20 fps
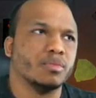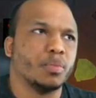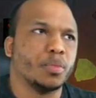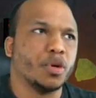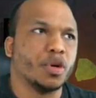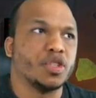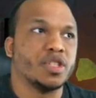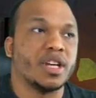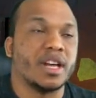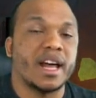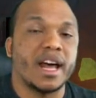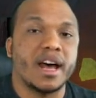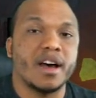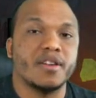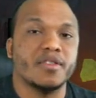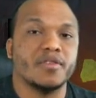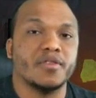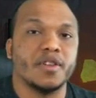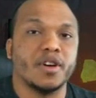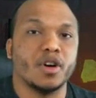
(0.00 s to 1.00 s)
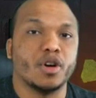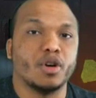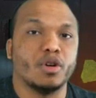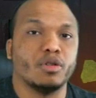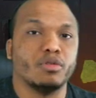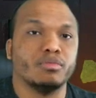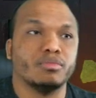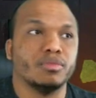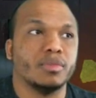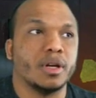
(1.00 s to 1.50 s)
perks that have
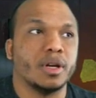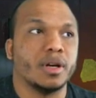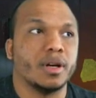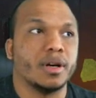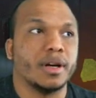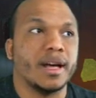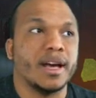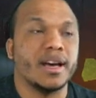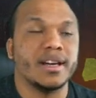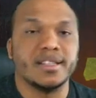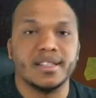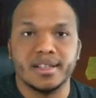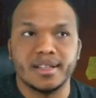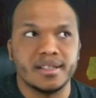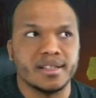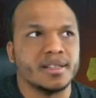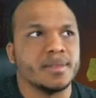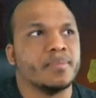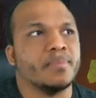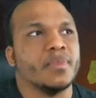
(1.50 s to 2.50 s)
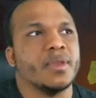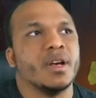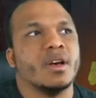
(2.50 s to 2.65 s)
hexes.